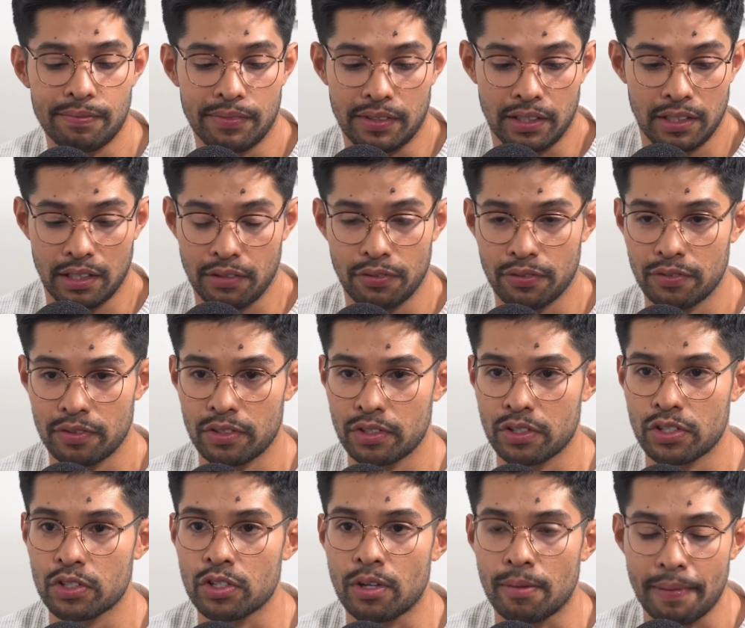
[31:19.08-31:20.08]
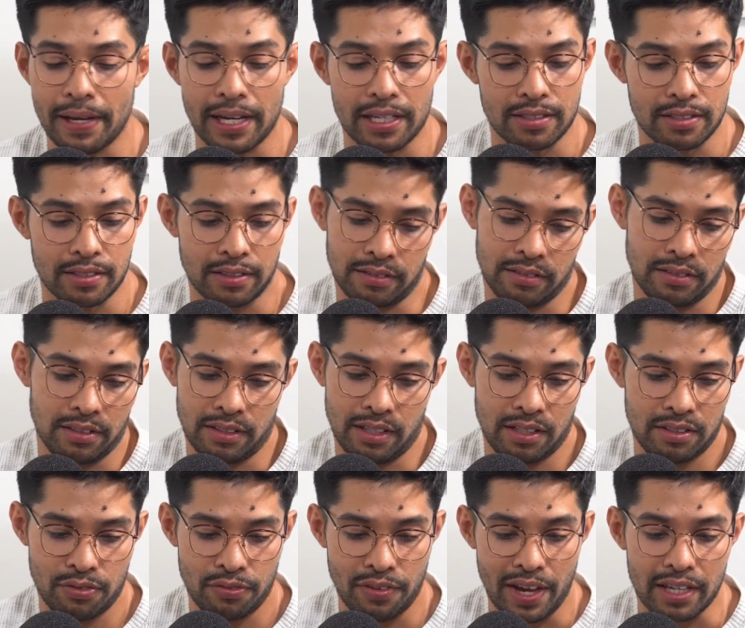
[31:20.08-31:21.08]
enough of the top acts.
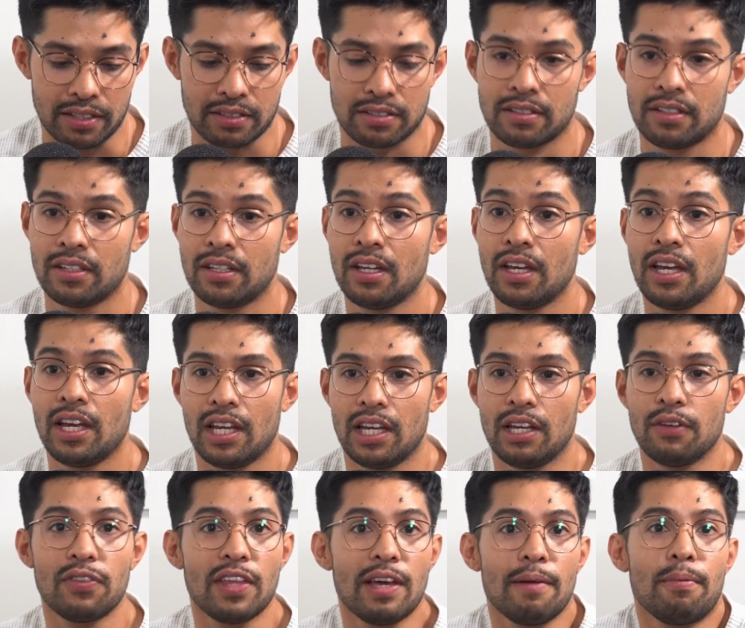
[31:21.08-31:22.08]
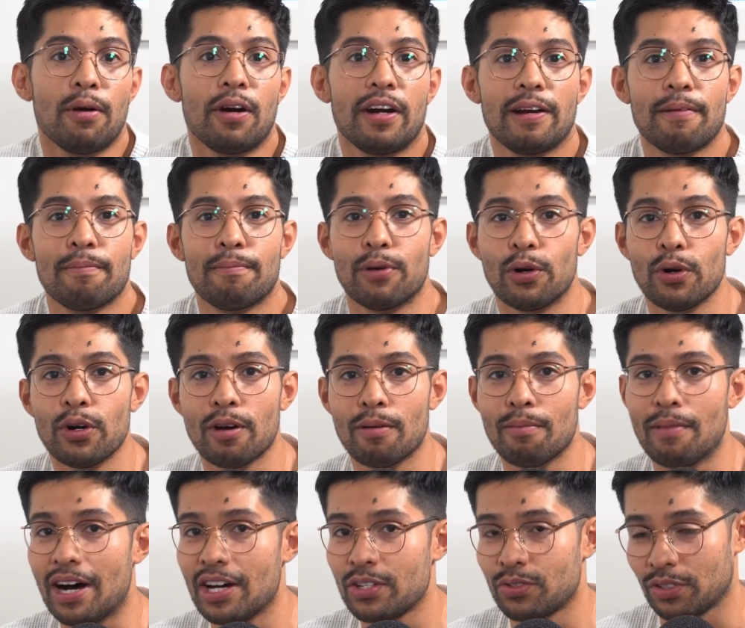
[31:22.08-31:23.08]
That's fact. If they brought in Bruno
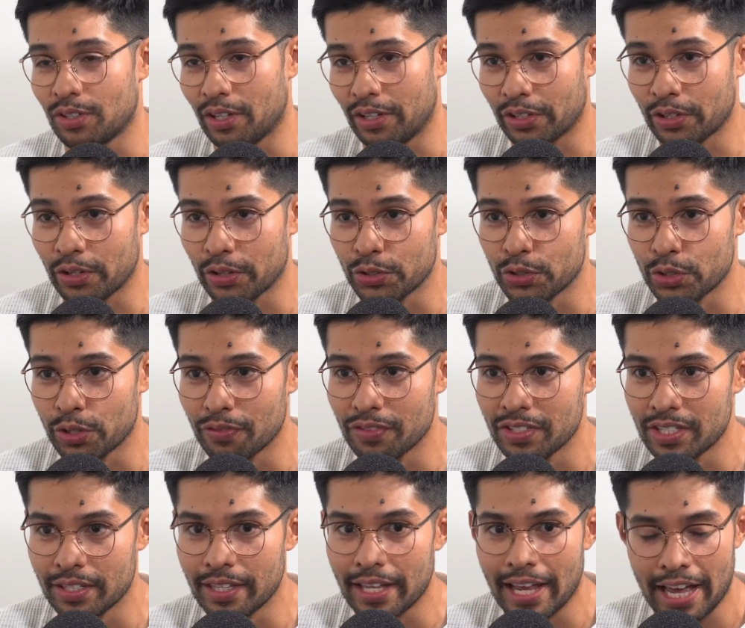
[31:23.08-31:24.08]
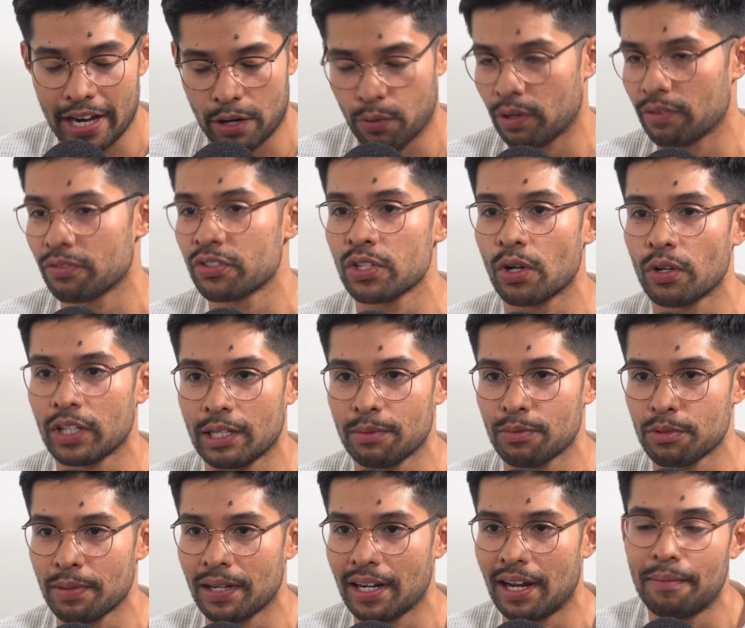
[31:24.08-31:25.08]
Mars with all the controversy they had, it would have sold
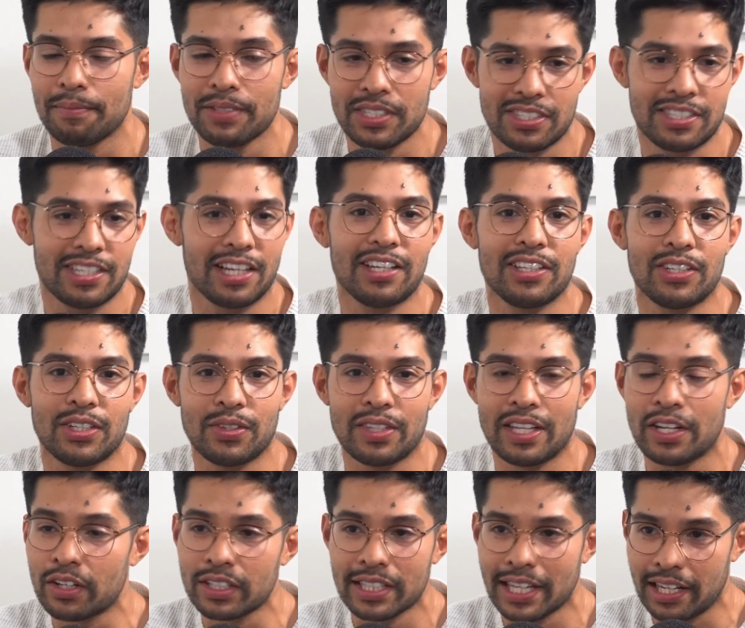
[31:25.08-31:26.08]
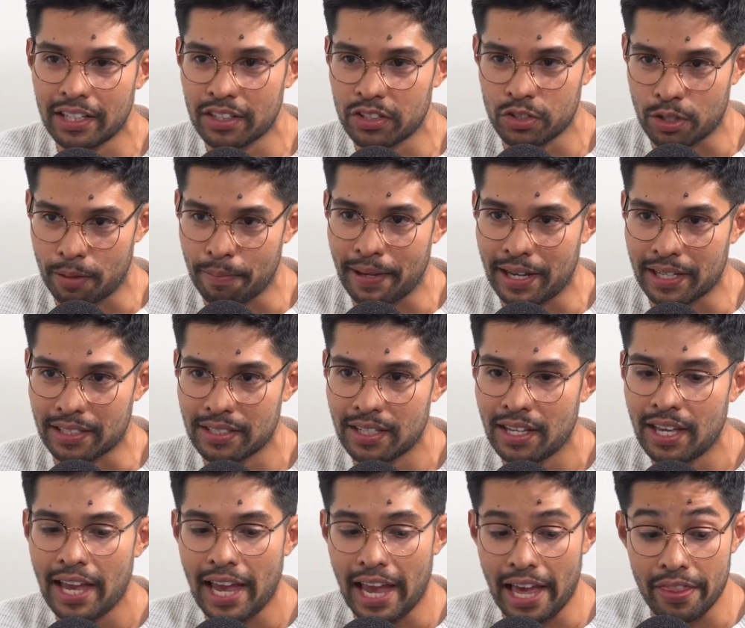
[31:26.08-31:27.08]
heaps better. I'm just telling you, they're not getting the top acts,
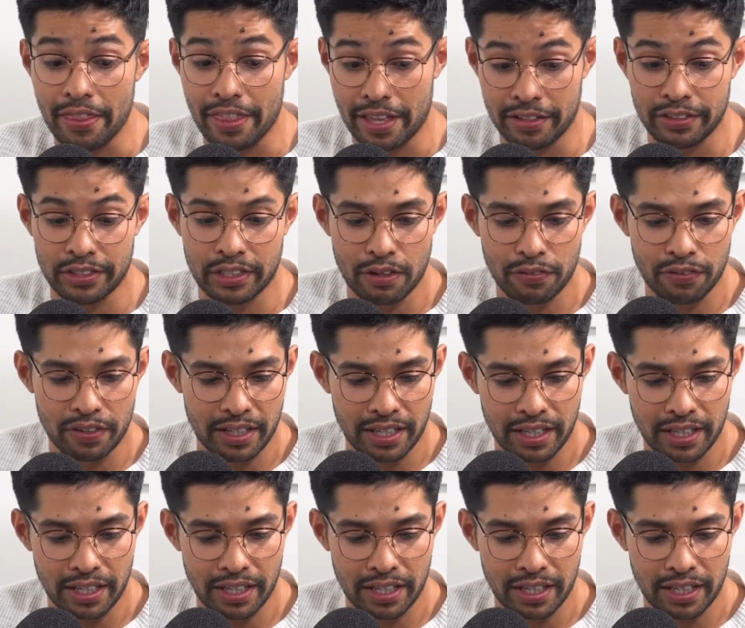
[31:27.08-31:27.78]
and they're definitely.